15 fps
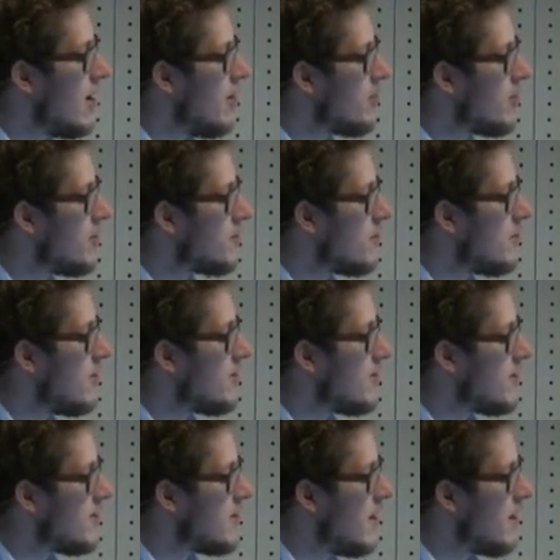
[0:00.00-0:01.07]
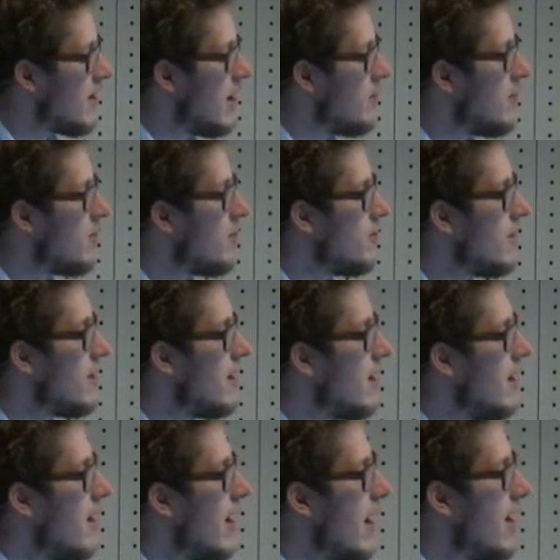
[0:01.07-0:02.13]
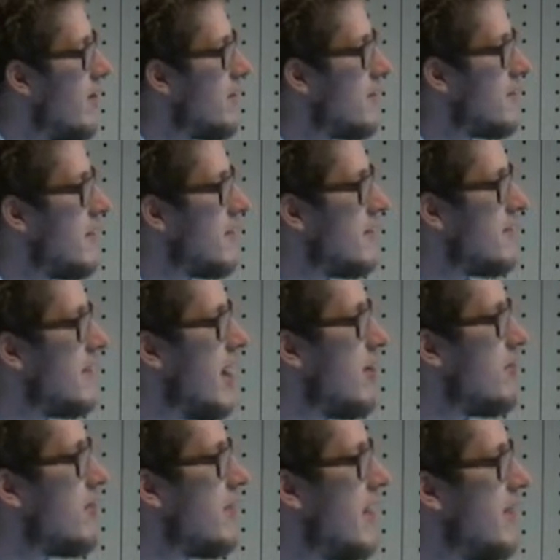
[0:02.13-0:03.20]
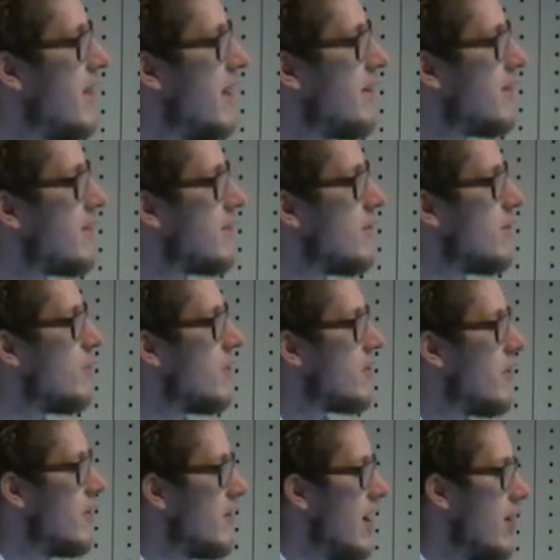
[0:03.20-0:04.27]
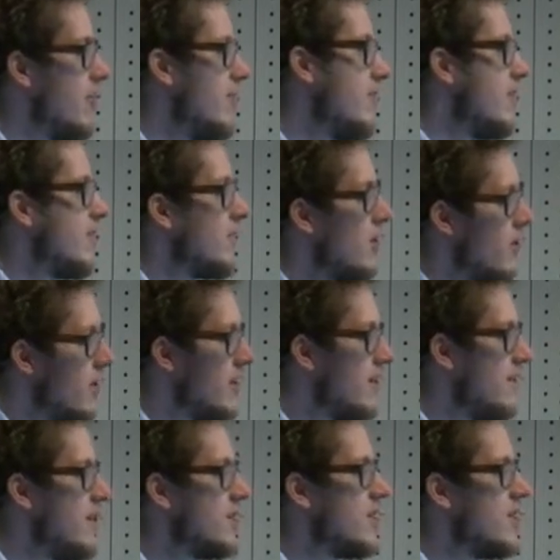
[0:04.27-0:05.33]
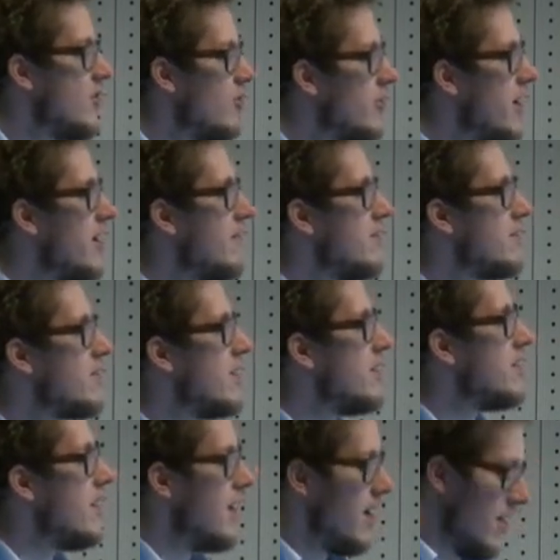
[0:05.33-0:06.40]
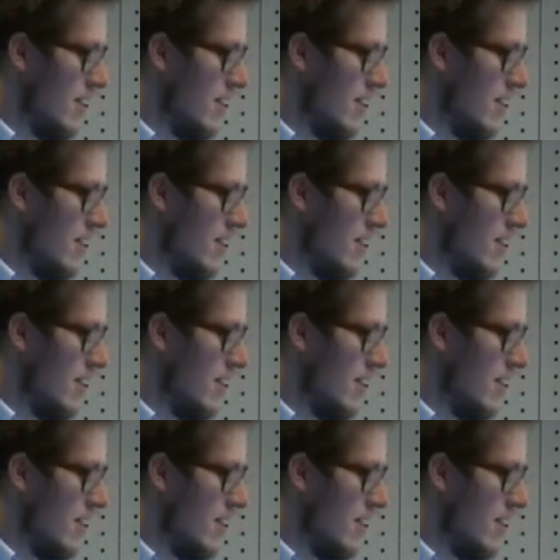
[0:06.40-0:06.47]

approach would be to just say, okay, we assume that everything stays the same, so then that is what's going to happen. If there's no intervention, no behavioral change,